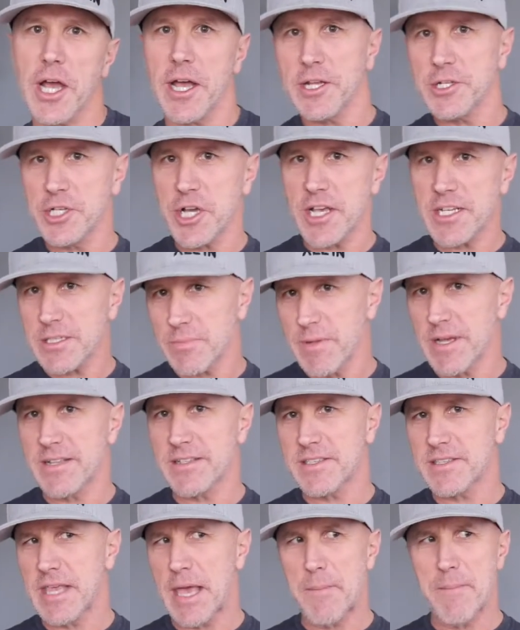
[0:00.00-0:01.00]

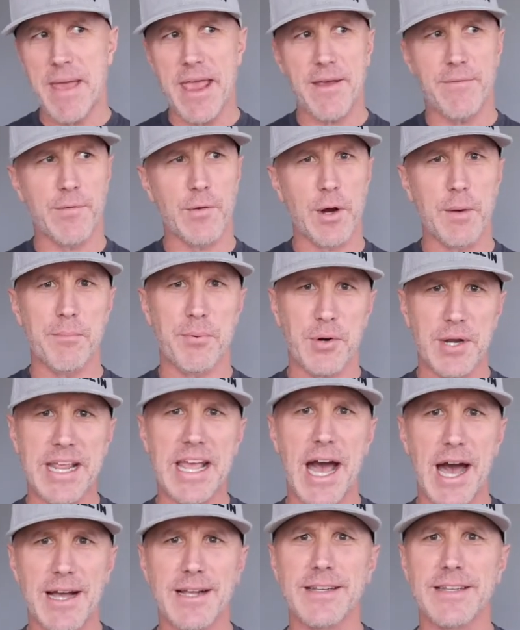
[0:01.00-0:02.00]
adjustments that make for a
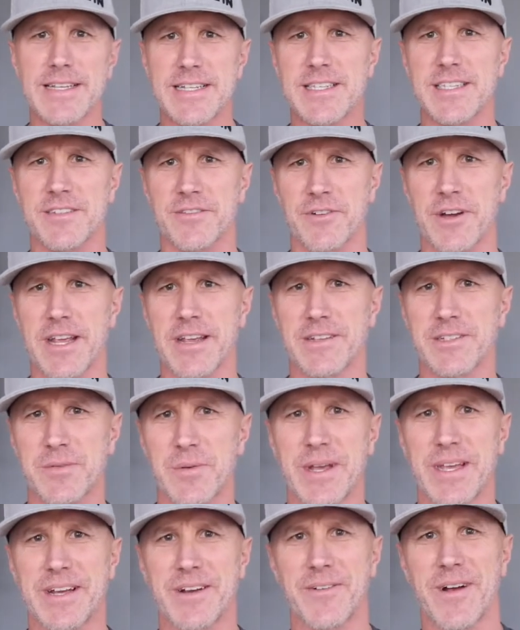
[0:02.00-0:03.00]
pretty ugly swing,